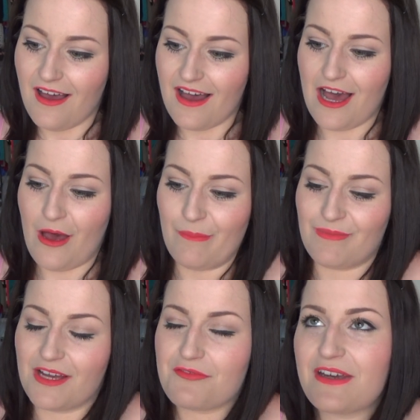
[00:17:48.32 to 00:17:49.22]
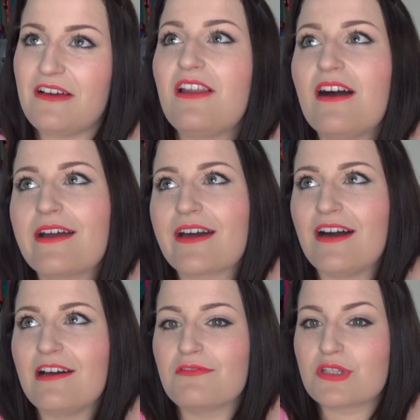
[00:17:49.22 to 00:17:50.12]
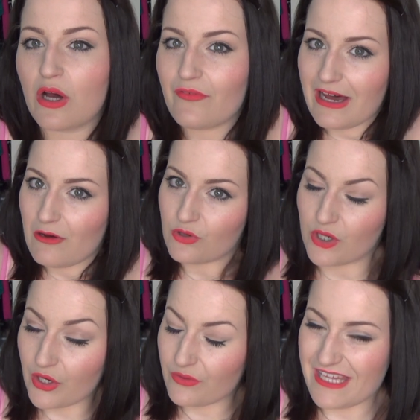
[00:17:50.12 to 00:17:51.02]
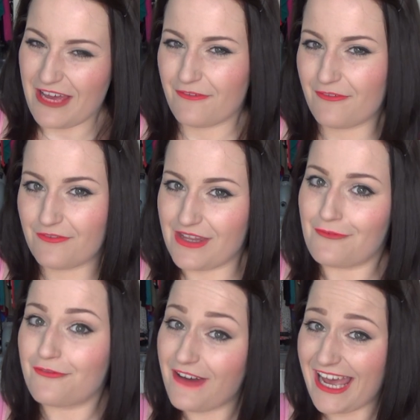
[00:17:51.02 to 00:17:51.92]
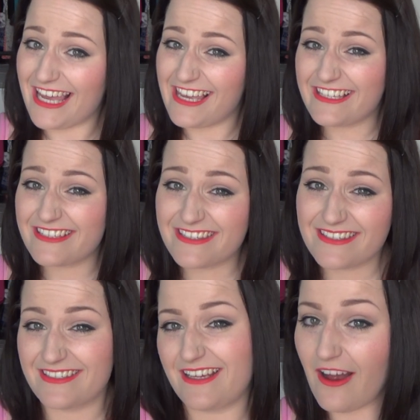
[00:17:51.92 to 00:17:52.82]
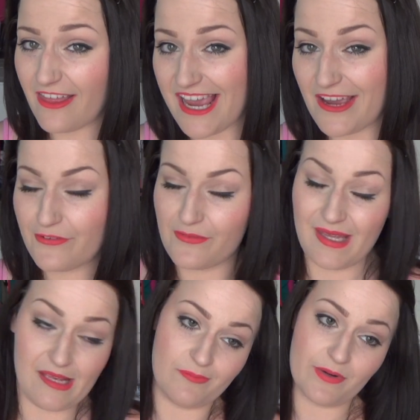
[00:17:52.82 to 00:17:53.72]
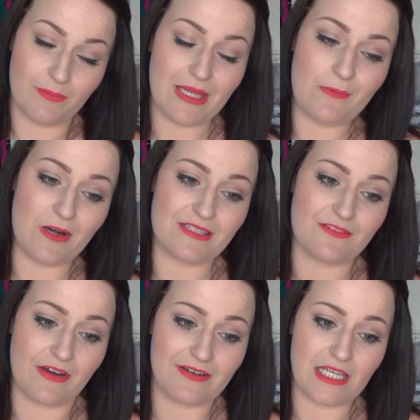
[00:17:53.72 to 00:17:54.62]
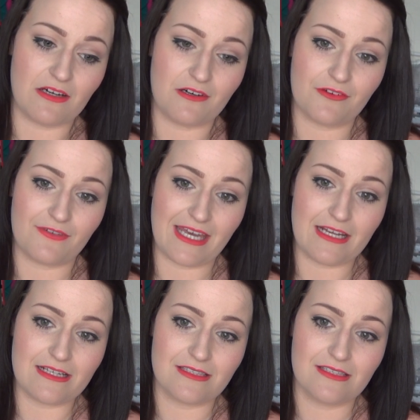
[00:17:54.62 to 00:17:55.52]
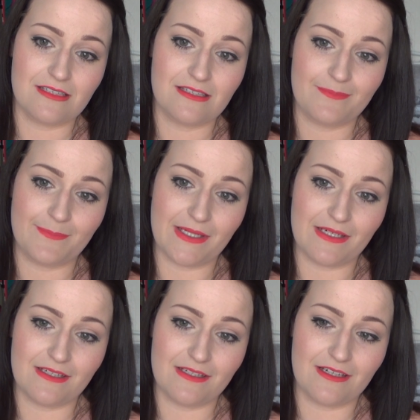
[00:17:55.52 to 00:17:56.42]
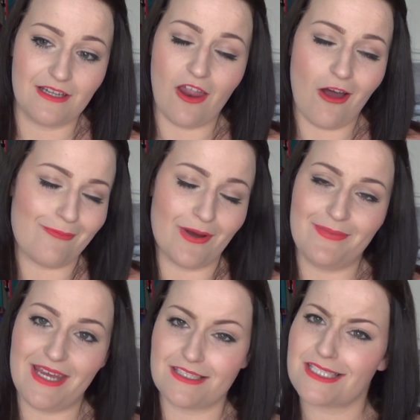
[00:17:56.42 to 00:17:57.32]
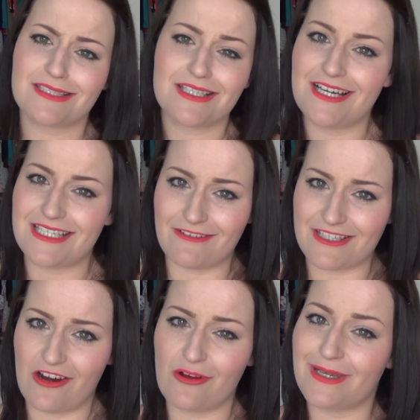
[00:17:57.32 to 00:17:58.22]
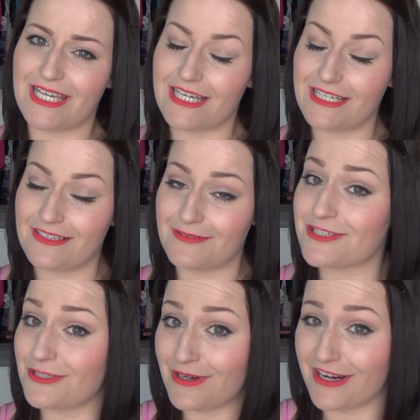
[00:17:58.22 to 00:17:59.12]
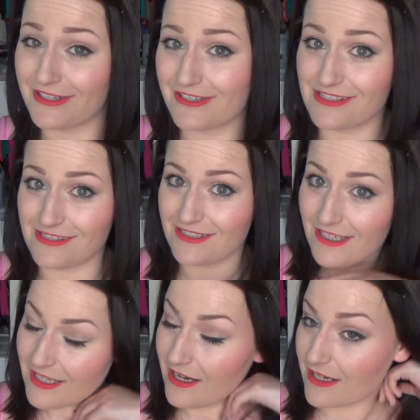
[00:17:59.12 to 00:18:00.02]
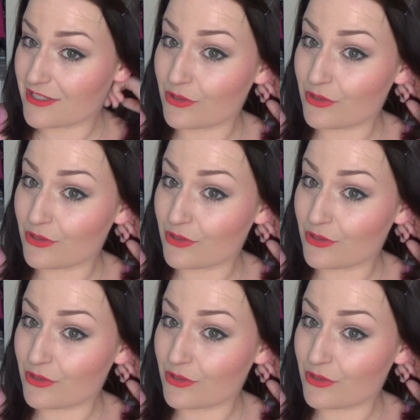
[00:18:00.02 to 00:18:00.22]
I feel like I've sort of outgrown that phase. I think for me it probably was a very long phase, but a lot of my piercings turned out terribly, as you know, because I